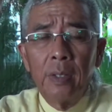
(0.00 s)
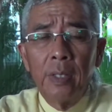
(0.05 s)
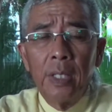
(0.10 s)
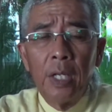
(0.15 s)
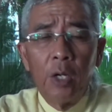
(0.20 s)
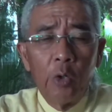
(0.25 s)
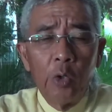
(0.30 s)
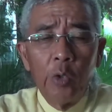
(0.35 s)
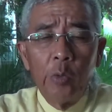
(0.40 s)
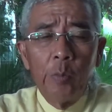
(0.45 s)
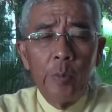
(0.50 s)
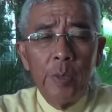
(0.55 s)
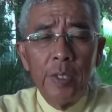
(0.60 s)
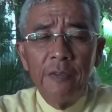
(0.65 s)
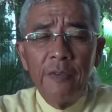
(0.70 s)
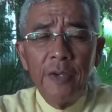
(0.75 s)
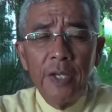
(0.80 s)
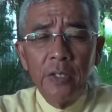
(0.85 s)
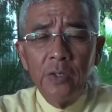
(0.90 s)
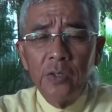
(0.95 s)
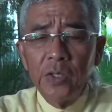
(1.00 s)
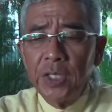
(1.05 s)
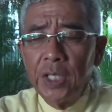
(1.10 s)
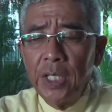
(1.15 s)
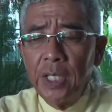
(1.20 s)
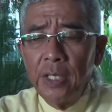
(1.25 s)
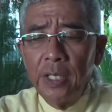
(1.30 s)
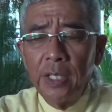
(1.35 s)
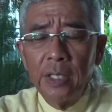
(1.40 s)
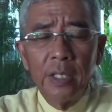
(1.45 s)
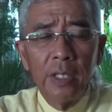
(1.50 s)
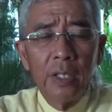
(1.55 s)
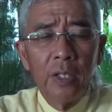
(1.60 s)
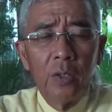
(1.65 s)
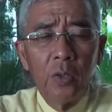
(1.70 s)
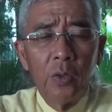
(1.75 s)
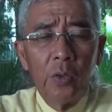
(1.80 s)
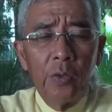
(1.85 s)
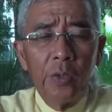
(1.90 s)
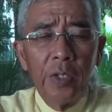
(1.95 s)
Now it would be fair to say that the
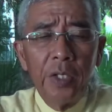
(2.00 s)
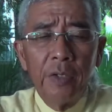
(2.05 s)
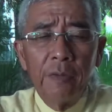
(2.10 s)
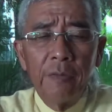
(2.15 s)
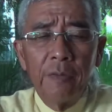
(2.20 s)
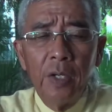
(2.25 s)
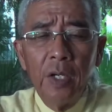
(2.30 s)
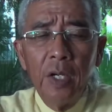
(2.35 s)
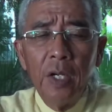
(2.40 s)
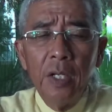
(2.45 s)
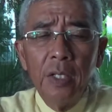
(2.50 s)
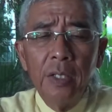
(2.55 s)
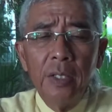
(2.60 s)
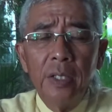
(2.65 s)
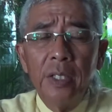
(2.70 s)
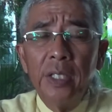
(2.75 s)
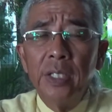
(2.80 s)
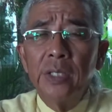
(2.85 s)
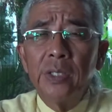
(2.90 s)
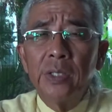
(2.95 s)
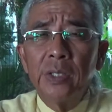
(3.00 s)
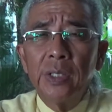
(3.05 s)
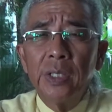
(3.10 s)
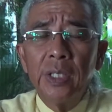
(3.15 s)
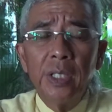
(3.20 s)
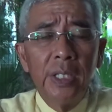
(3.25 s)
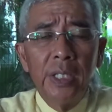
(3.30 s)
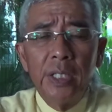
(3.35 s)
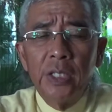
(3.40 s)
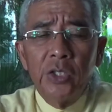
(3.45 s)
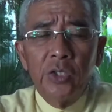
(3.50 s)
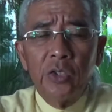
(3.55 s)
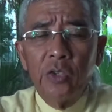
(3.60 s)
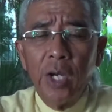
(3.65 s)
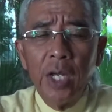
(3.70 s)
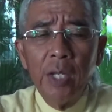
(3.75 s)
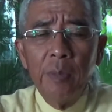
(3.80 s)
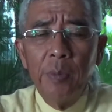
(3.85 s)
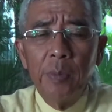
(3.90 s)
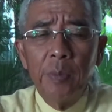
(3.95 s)
glory of God is
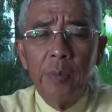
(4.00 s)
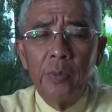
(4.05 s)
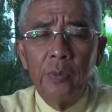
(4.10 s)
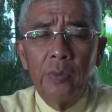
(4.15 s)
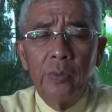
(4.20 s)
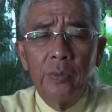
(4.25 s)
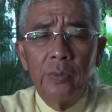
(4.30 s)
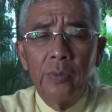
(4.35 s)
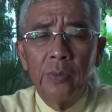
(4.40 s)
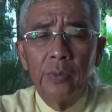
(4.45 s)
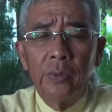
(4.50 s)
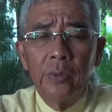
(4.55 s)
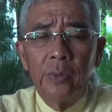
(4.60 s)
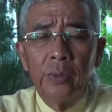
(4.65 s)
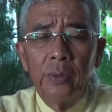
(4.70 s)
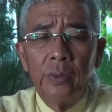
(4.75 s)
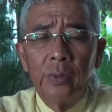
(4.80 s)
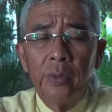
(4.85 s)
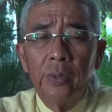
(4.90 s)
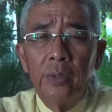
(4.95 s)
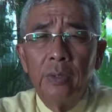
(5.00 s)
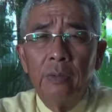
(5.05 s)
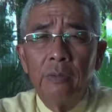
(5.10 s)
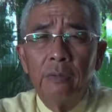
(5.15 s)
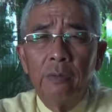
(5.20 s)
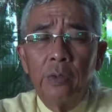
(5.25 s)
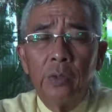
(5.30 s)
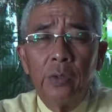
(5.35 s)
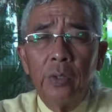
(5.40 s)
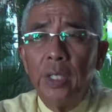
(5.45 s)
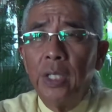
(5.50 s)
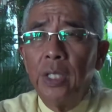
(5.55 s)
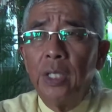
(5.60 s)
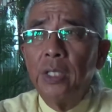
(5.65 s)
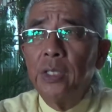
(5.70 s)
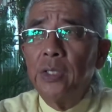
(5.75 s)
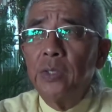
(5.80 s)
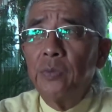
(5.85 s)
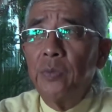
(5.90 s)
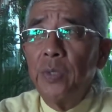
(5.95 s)
indescribable, for it
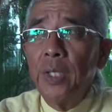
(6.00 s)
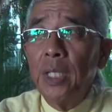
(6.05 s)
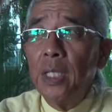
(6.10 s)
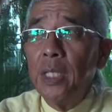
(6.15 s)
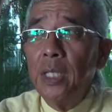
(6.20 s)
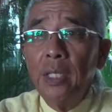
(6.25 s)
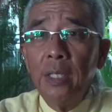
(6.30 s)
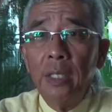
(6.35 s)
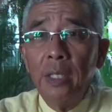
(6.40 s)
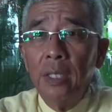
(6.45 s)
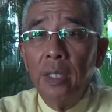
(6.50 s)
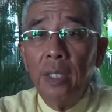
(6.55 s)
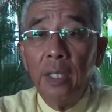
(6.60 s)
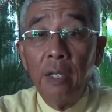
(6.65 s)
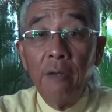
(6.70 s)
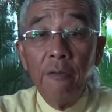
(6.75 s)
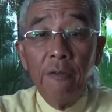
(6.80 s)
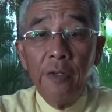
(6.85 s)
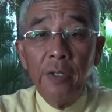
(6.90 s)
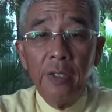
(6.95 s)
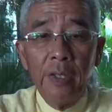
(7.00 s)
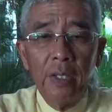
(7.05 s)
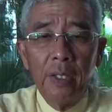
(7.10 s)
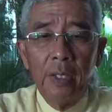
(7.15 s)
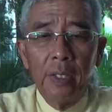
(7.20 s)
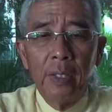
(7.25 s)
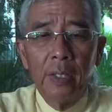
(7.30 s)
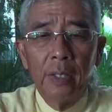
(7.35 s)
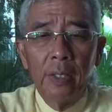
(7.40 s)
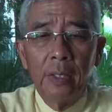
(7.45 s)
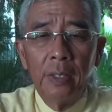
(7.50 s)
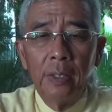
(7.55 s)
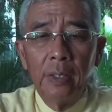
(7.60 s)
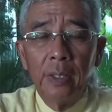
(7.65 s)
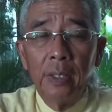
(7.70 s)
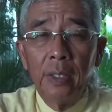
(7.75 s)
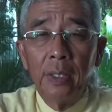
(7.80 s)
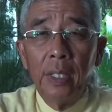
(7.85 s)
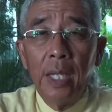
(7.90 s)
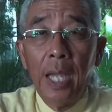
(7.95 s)
is really everything
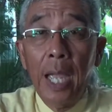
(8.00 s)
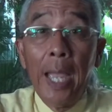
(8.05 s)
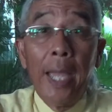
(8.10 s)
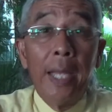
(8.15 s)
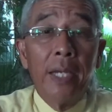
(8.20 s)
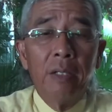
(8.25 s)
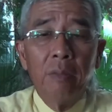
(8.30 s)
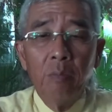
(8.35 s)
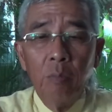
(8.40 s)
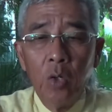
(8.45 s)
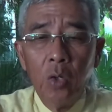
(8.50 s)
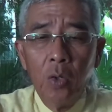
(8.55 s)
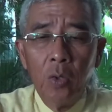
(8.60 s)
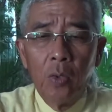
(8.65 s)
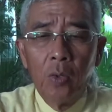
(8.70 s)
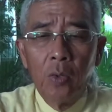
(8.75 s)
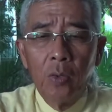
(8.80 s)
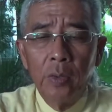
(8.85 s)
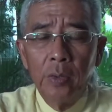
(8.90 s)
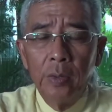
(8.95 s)
and more.